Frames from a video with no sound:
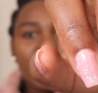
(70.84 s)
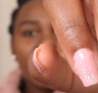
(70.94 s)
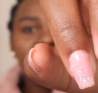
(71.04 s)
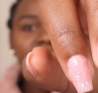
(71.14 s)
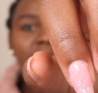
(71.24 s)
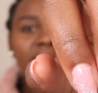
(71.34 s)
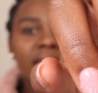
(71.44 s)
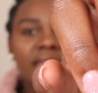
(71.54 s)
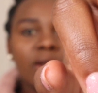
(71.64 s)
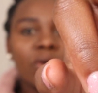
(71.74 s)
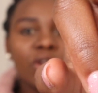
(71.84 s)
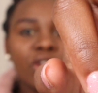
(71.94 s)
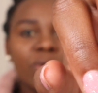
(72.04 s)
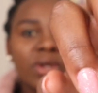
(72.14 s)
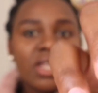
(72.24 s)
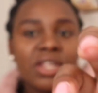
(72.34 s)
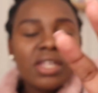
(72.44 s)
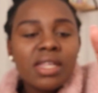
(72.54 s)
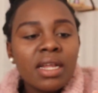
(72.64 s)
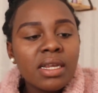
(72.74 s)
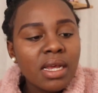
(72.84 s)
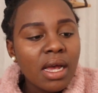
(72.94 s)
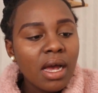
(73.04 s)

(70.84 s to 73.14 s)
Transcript: and i think they look cute it's just that